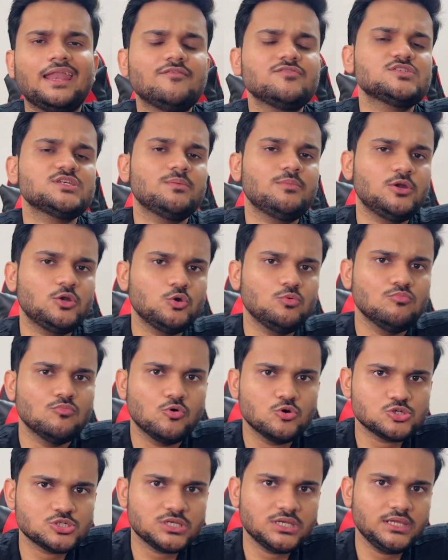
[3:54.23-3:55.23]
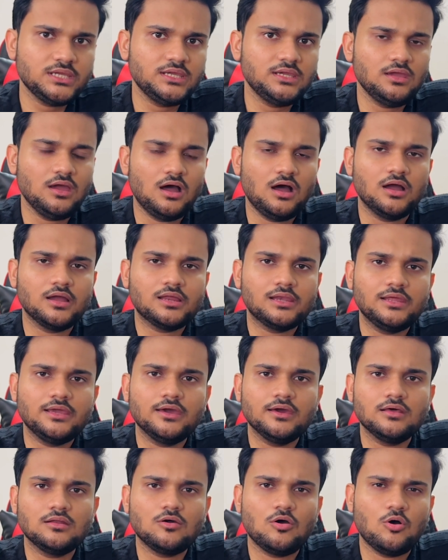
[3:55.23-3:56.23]
I was able to mostly
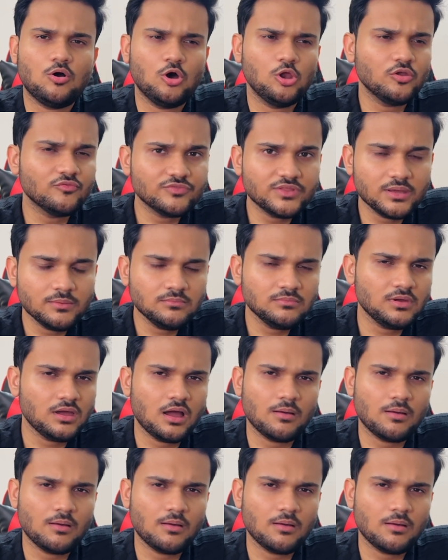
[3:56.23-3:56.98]
clear all of them